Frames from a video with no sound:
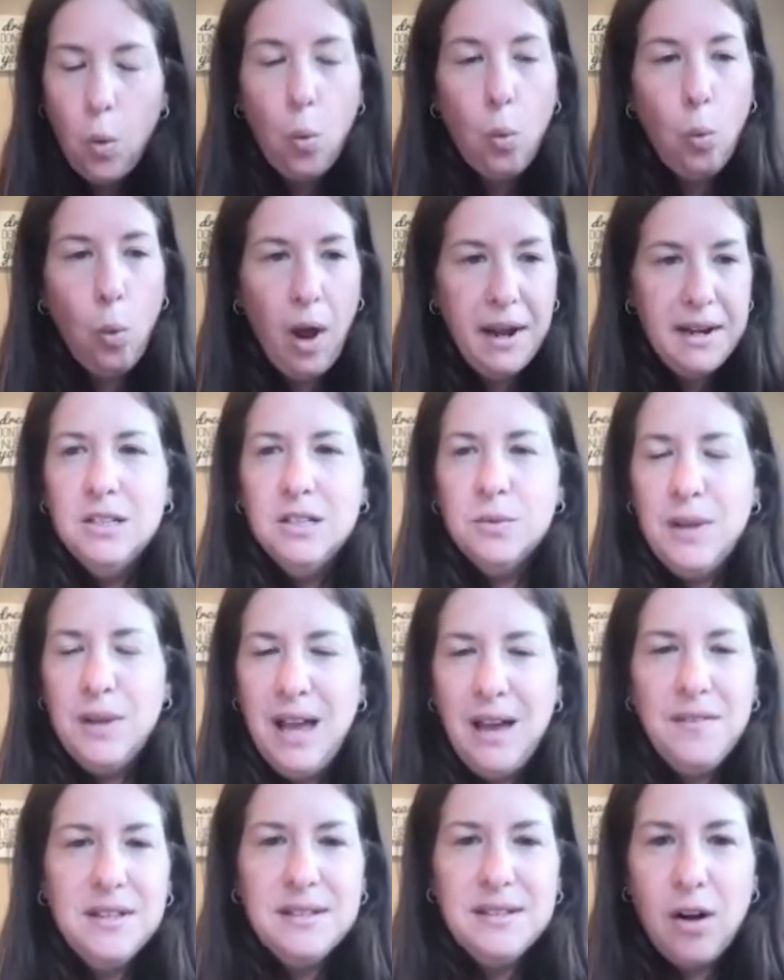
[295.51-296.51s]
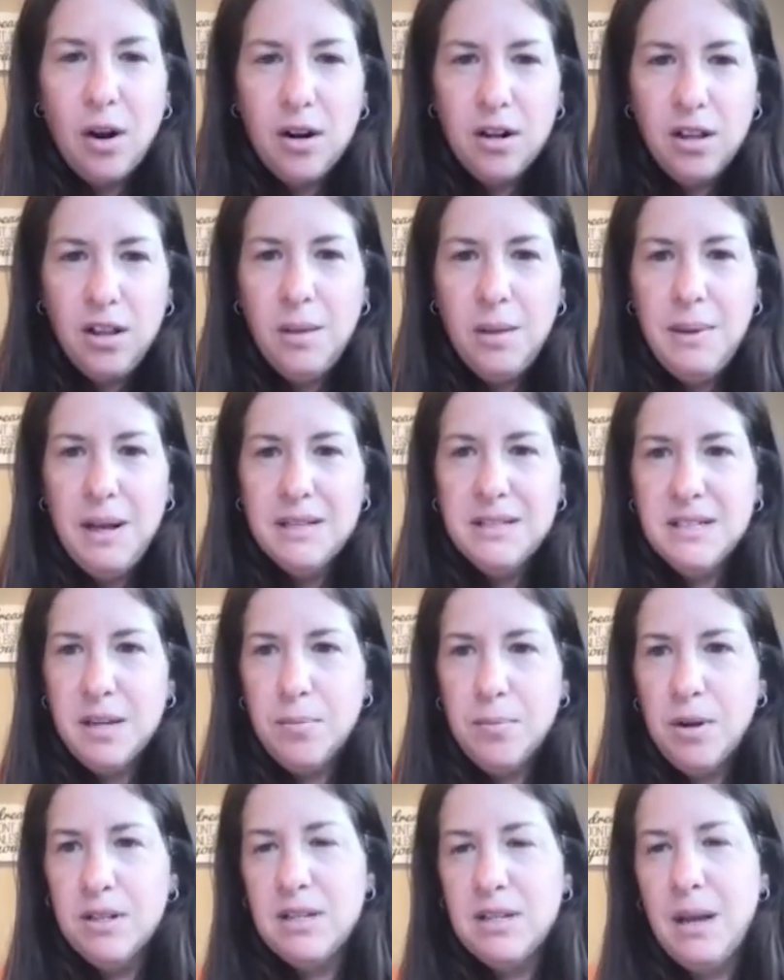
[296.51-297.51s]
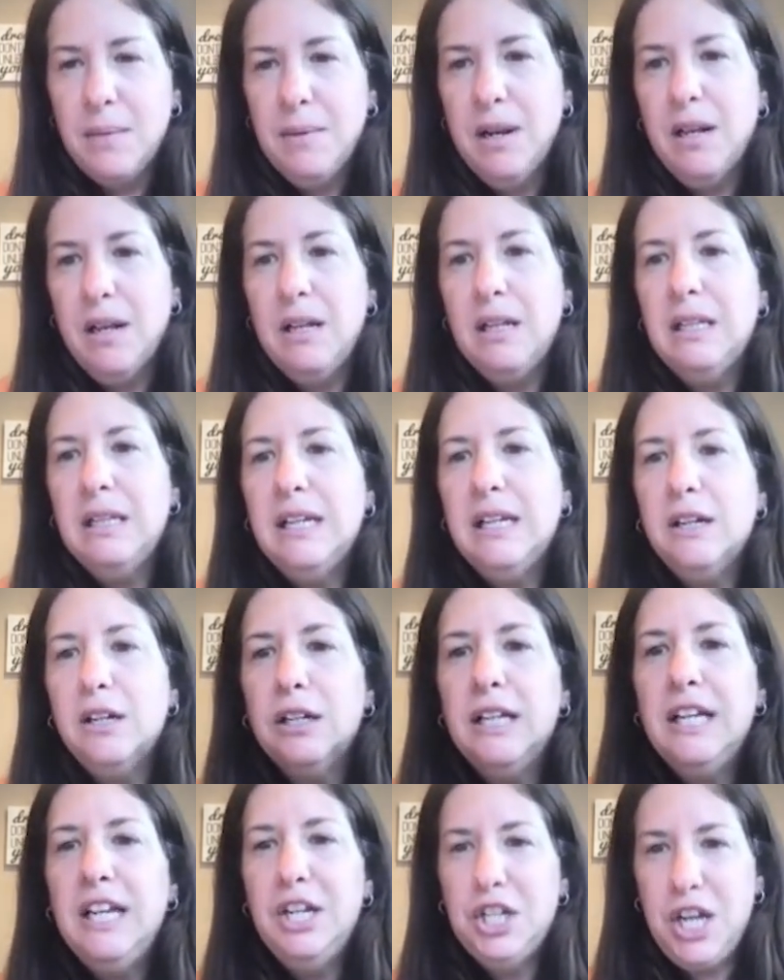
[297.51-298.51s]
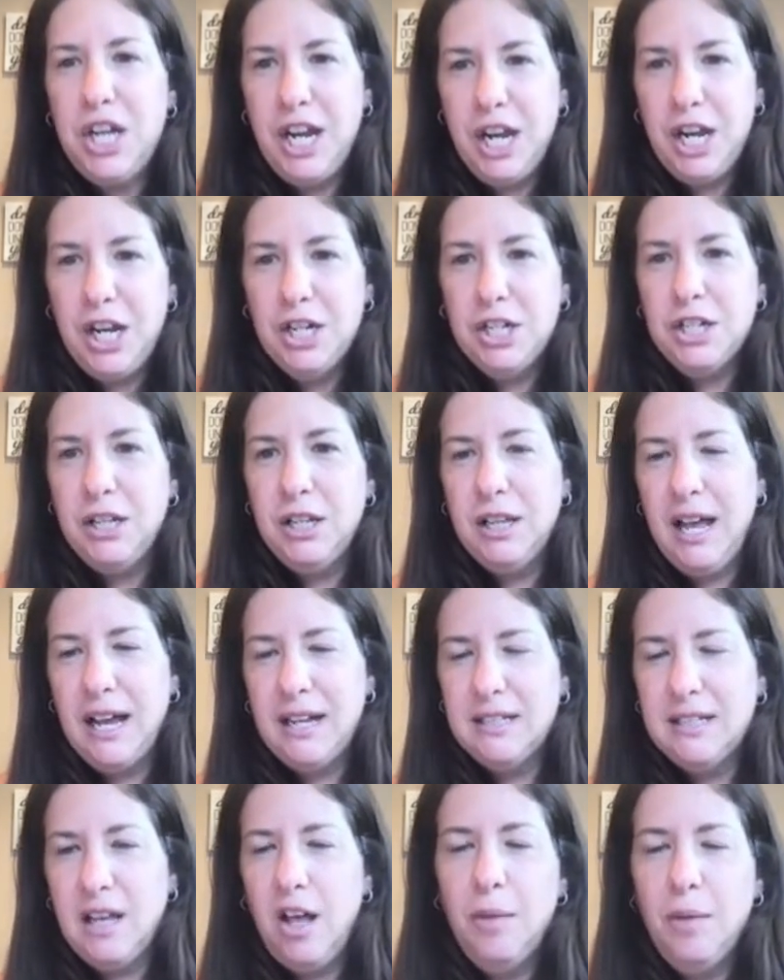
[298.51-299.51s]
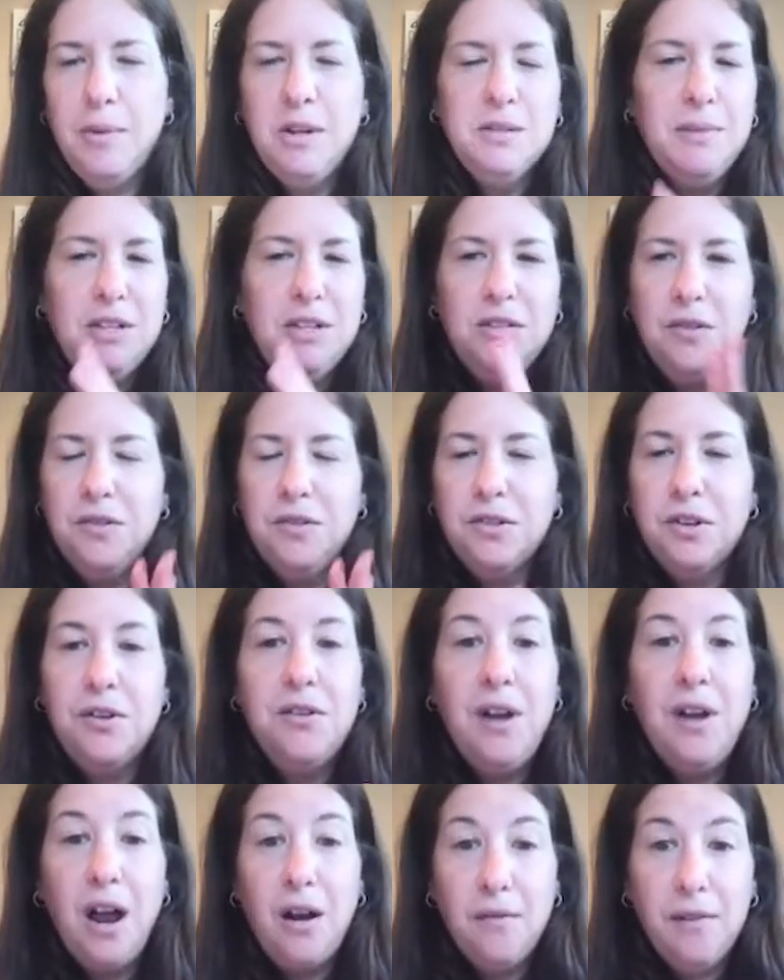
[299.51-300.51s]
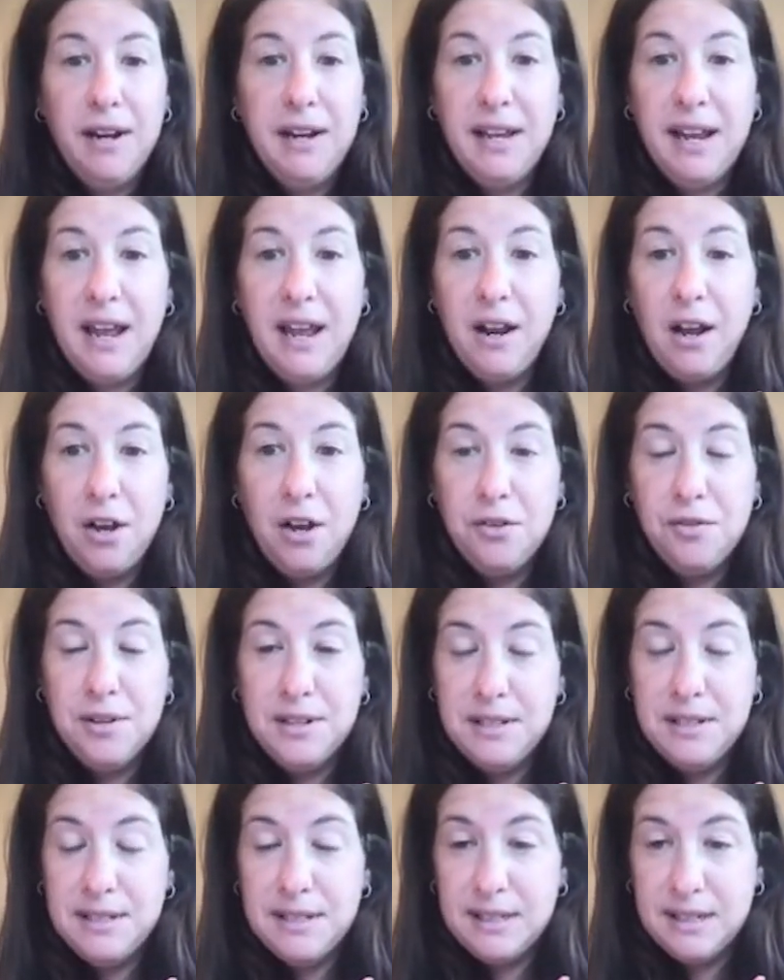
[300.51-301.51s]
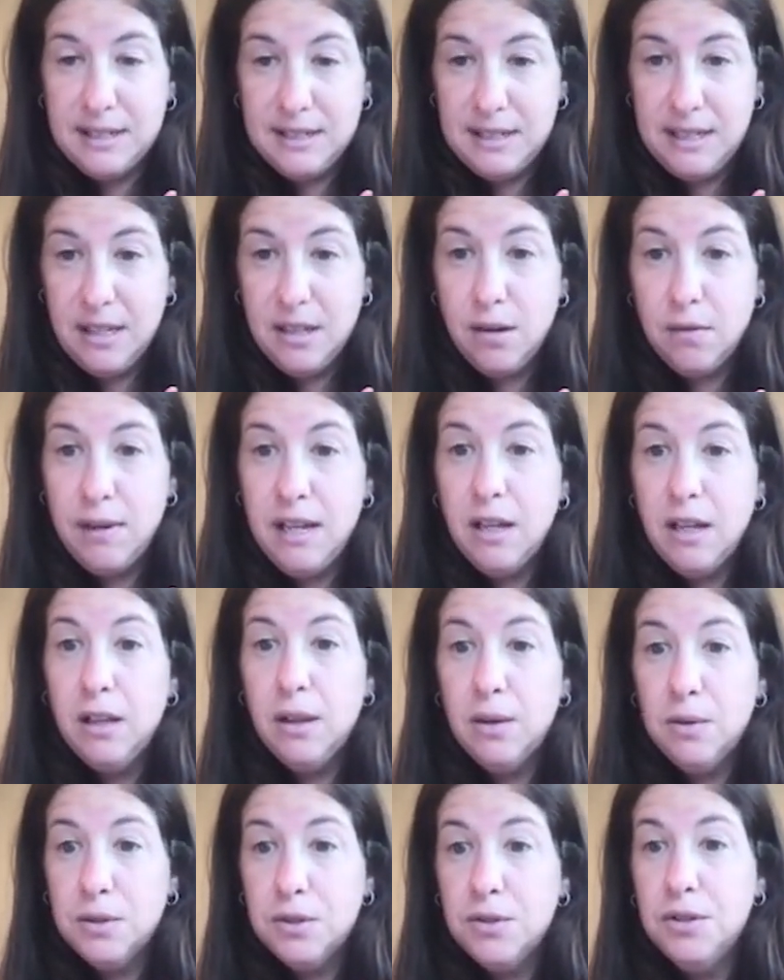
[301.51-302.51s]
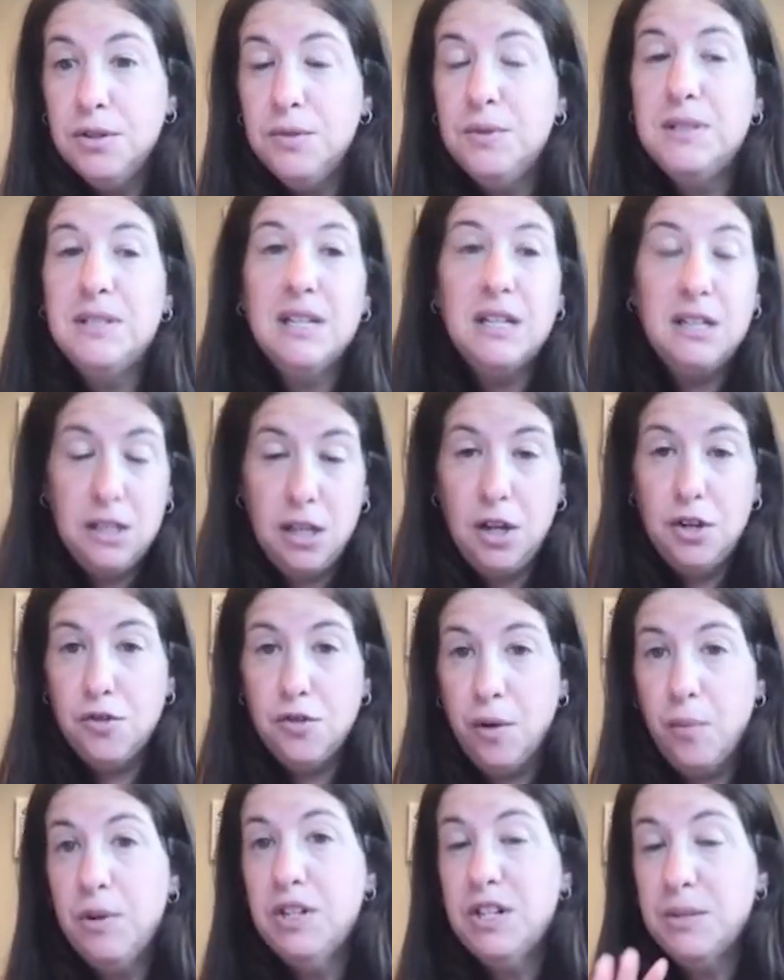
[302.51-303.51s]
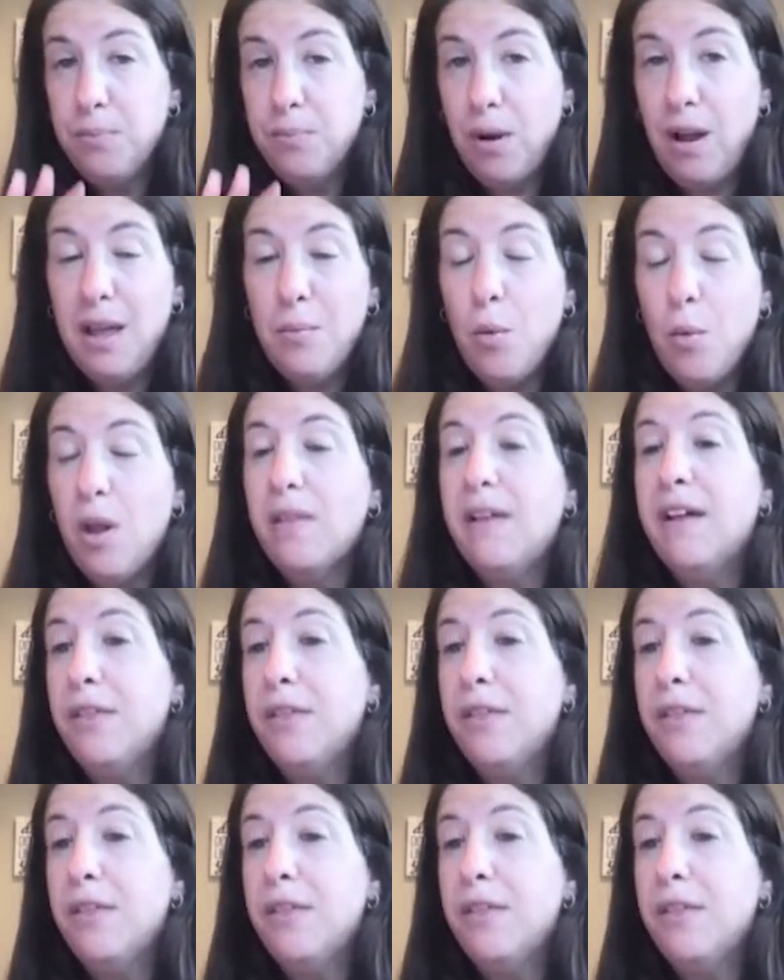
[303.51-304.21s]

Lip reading: Why We have this article about zebras. I'm going to clearly change the Lexile because my students are not reading at 160. They're reading closer to 600, which is probably more like